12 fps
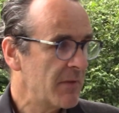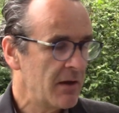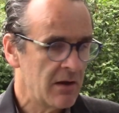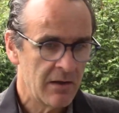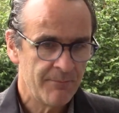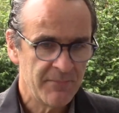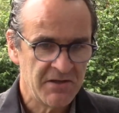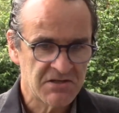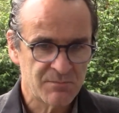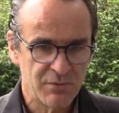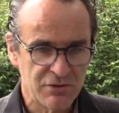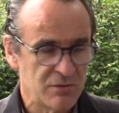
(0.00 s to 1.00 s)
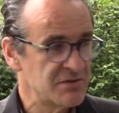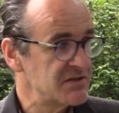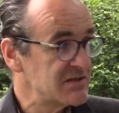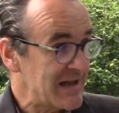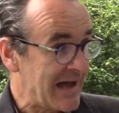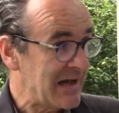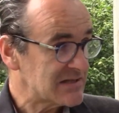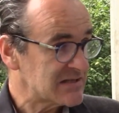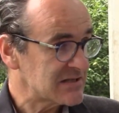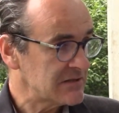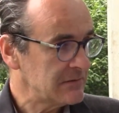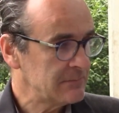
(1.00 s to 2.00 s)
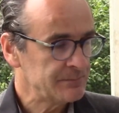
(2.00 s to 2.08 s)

Um, it produces gas,